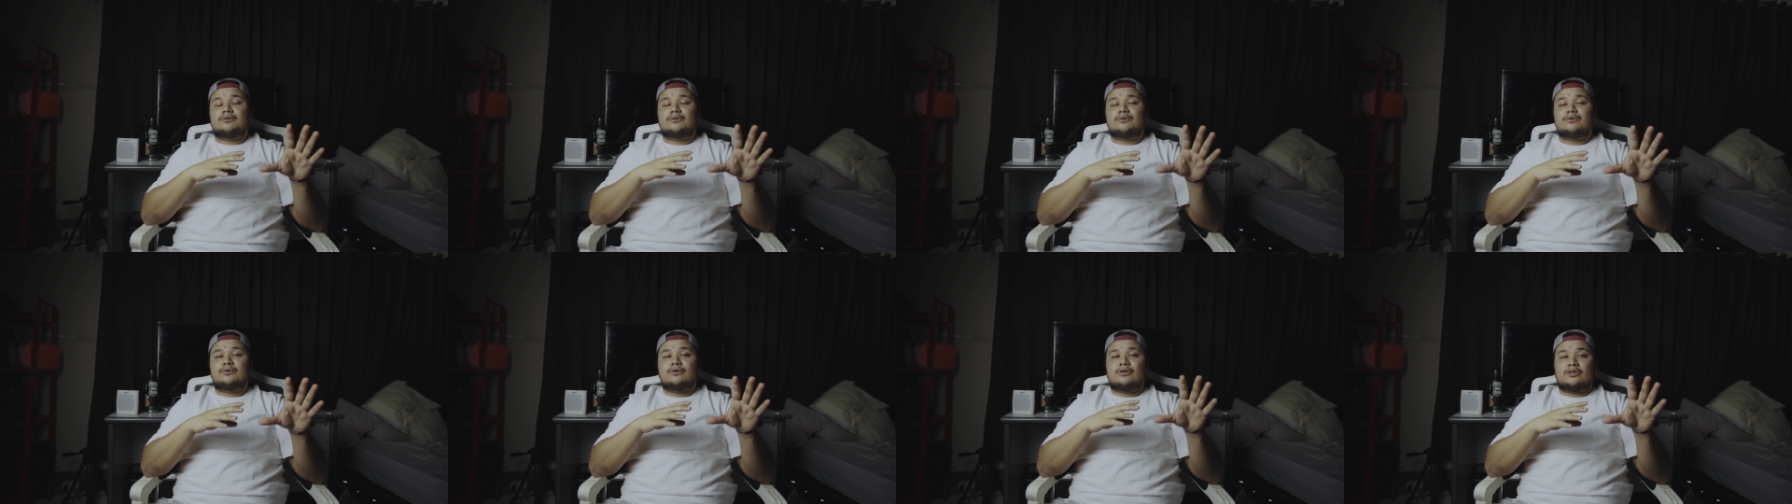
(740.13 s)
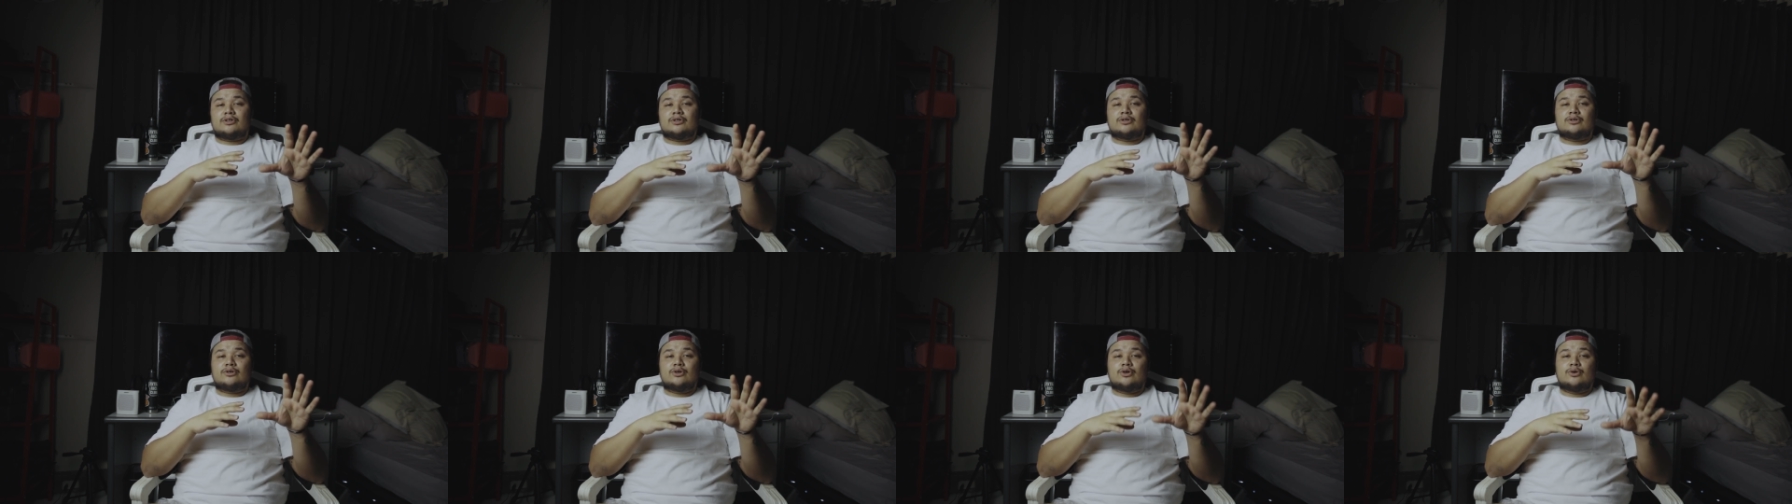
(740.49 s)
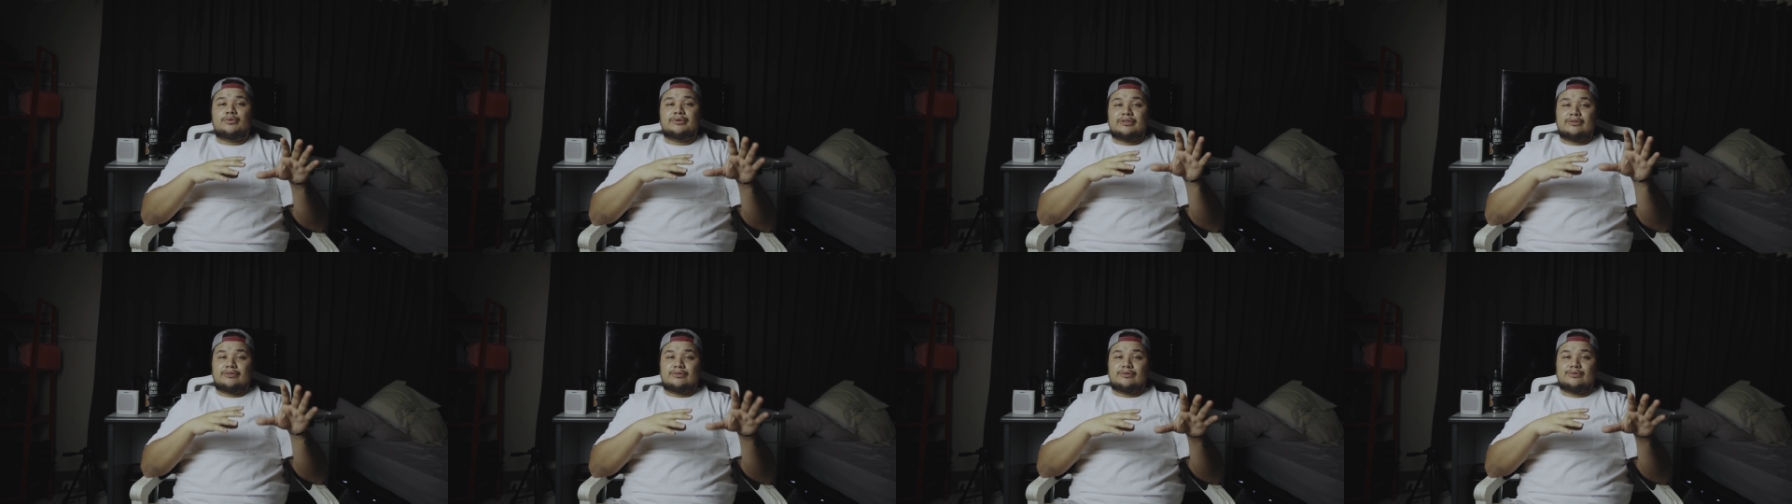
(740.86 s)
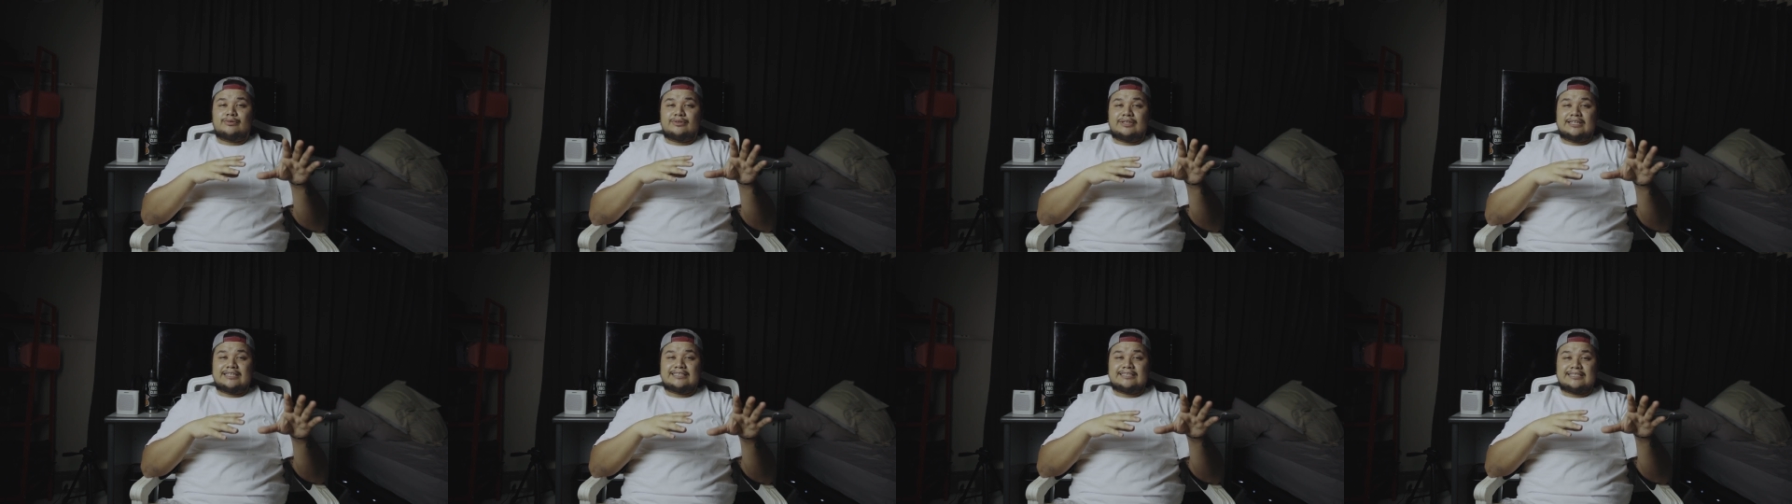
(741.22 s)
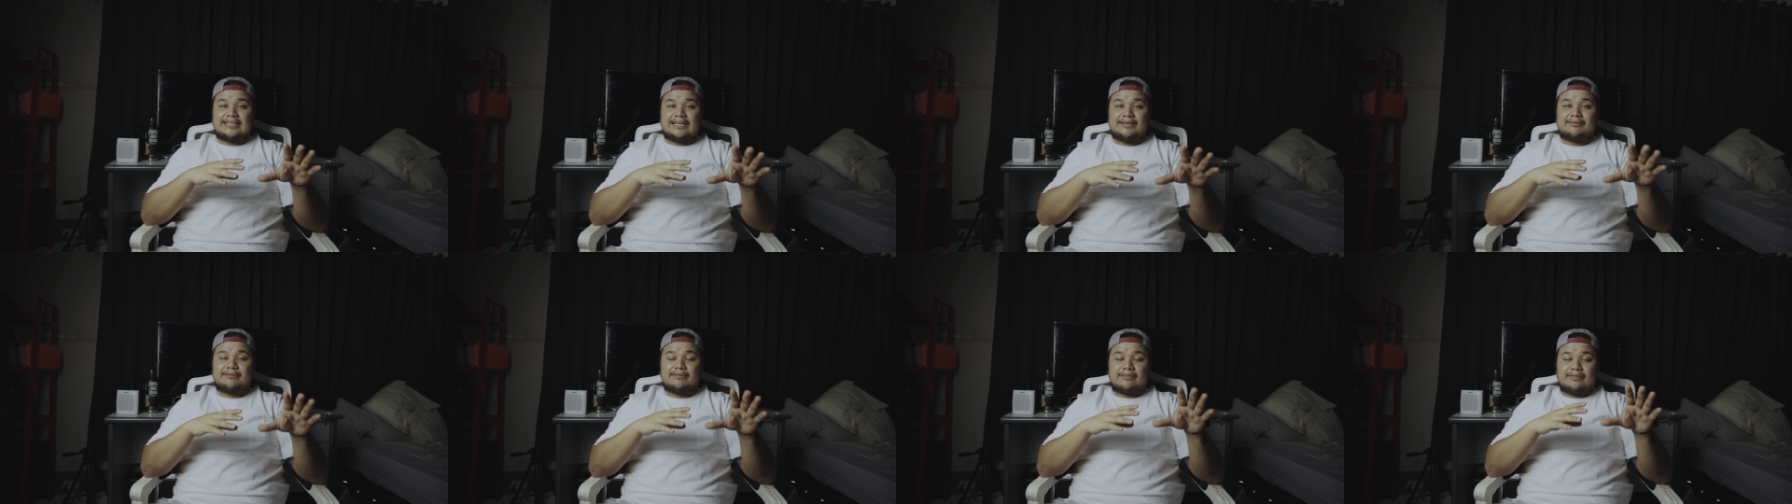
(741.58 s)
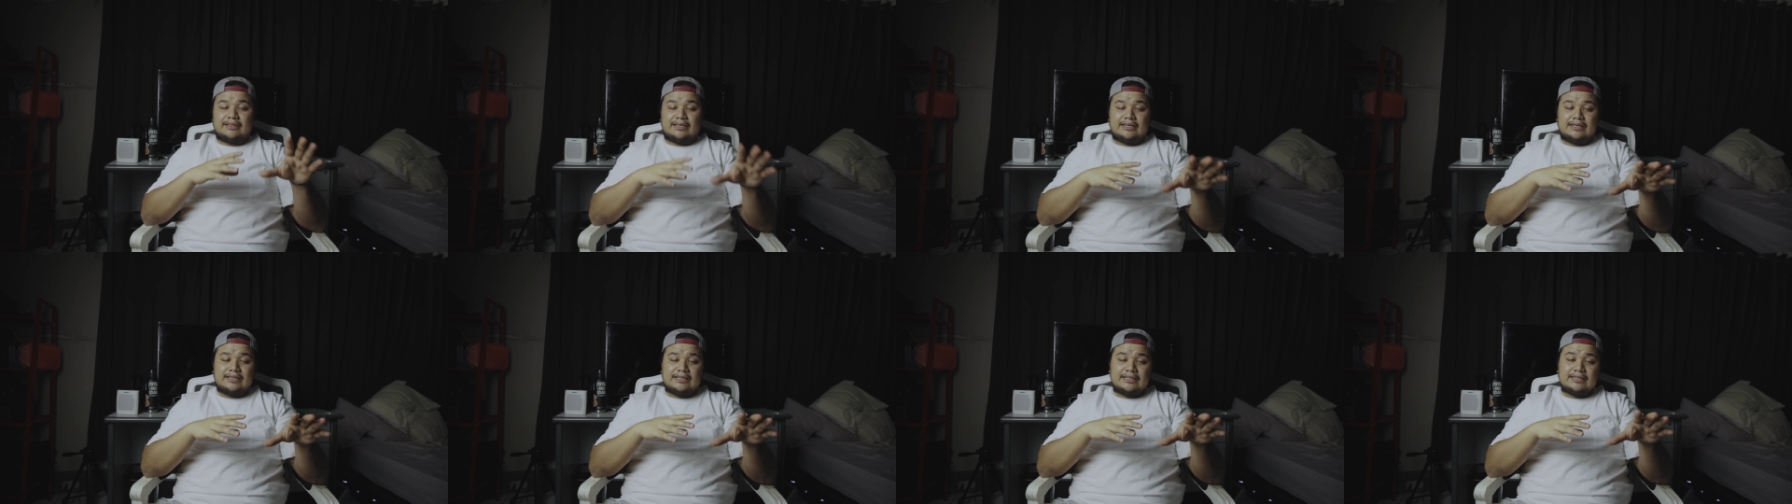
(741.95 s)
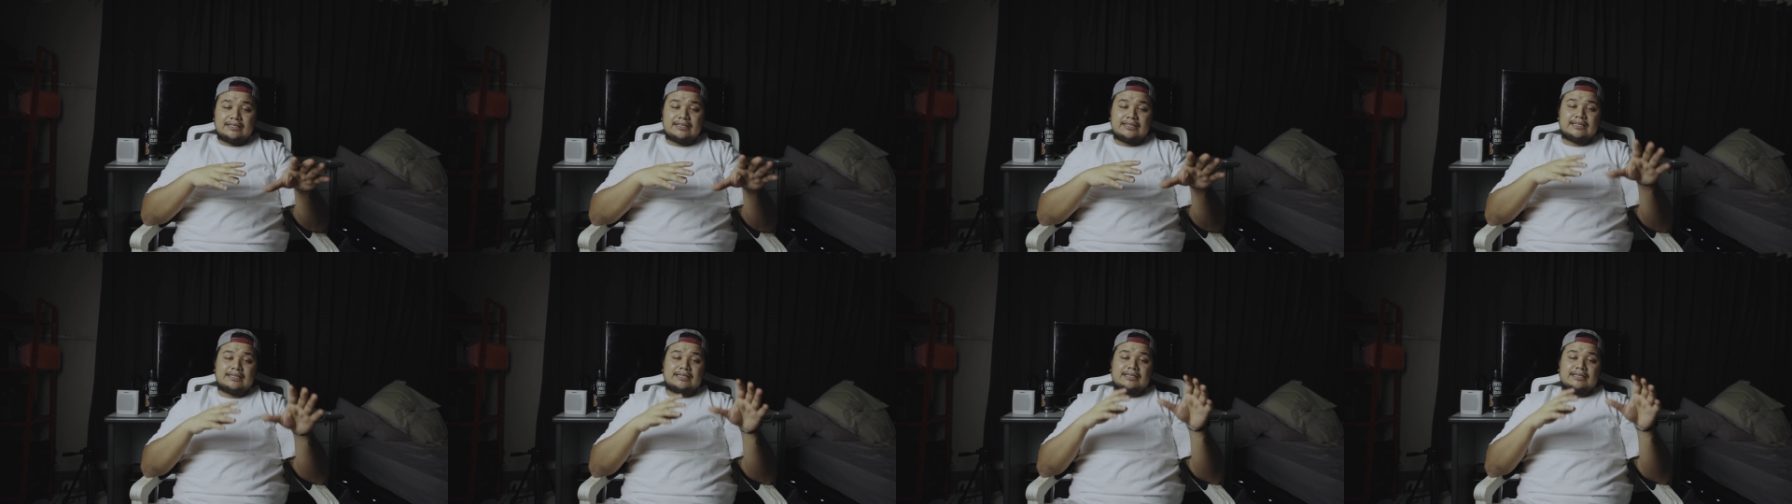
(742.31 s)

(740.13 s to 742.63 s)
who are going through the same thing.